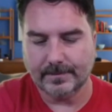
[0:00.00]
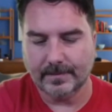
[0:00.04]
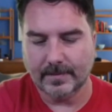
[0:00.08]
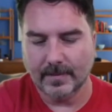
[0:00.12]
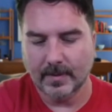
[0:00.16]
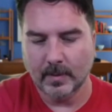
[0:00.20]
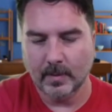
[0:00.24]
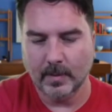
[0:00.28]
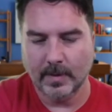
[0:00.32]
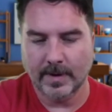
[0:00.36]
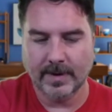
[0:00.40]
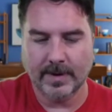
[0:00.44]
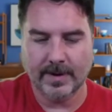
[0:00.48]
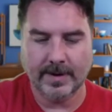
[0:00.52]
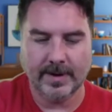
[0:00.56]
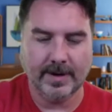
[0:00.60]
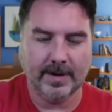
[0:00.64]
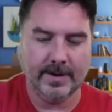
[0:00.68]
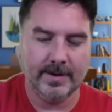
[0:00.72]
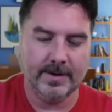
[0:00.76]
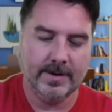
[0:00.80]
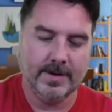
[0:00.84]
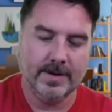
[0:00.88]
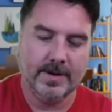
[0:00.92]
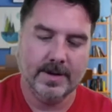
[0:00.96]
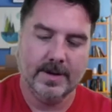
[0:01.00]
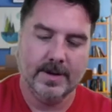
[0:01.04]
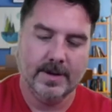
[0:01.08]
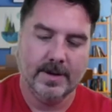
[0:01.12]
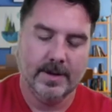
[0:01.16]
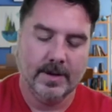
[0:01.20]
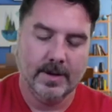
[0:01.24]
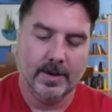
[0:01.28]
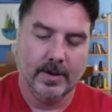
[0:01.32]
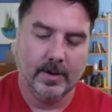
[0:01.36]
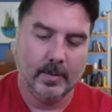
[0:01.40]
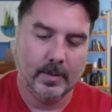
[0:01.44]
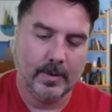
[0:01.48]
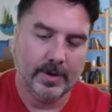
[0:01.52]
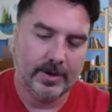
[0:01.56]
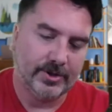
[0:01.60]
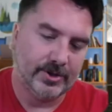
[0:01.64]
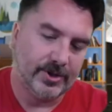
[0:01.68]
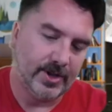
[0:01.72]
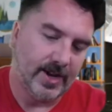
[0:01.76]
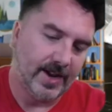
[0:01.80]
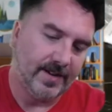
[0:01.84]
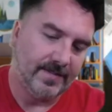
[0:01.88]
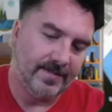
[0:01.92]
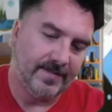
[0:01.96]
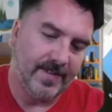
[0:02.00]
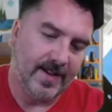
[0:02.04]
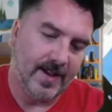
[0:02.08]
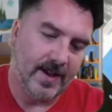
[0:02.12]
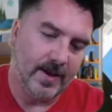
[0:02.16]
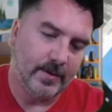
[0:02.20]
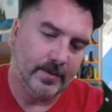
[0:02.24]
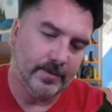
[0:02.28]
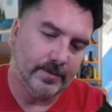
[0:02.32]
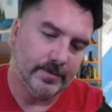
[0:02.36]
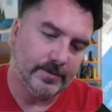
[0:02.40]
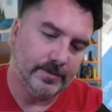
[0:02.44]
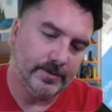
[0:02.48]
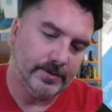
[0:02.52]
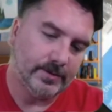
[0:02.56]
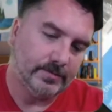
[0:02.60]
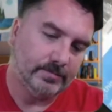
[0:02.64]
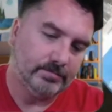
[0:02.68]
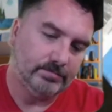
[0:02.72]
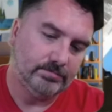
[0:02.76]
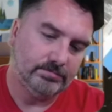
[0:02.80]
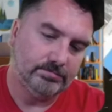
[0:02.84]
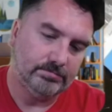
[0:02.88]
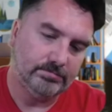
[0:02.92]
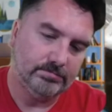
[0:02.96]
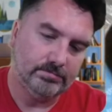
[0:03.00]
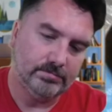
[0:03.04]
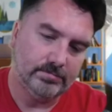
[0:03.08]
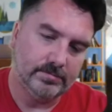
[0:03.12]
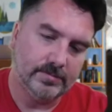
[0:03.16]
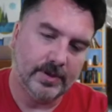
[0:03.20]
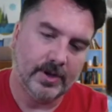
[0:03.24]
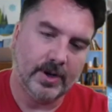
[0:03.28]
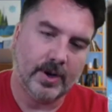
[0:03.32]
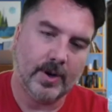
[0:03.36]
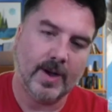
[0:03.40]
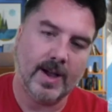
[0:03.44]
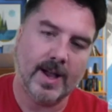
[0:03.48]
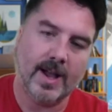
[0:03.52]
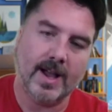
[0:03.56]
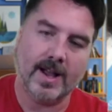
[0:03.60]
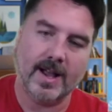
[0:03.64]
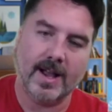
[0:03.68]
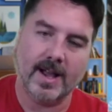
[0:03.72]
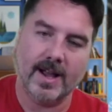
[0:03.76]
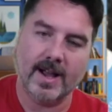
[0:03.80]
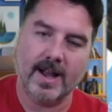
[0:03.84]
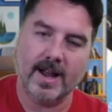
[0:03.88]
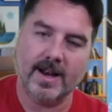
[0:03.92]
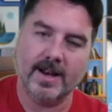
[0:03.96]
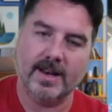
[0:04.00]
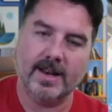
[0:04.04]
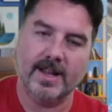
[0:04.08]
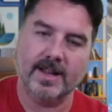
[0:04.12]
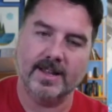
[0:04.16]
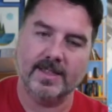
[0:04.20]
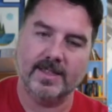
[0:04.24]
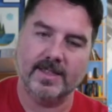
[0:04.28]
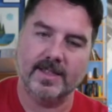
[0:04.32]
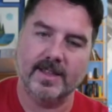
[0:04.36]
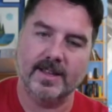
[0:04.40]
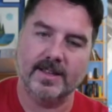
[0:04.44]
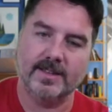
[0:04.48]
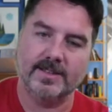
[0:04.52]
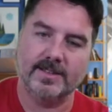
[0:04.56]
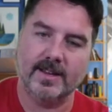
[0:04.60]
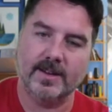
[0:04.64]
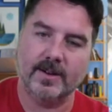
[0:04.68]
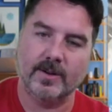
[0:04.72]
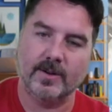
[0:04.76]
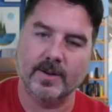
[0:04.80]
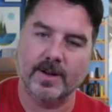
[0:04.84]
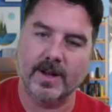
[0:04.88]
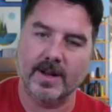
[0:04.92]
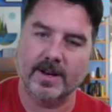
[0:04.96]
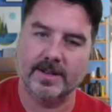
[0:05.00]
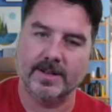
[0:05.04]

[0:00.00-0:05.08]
one on here, which I found, I kind of like things that'll kind of